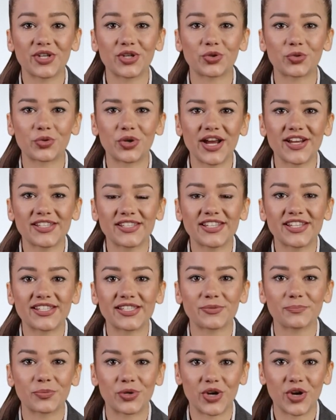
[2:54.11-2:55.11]
Let's
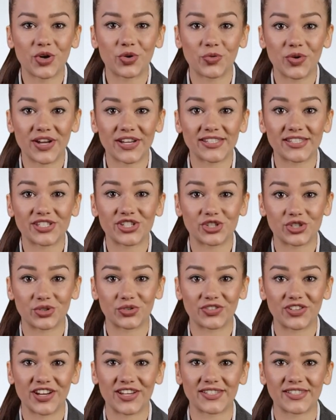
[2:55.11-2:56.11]
explore ways to do
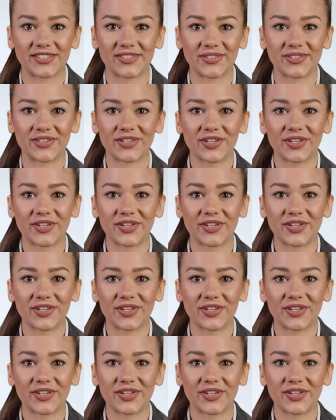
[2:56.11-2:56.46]
this.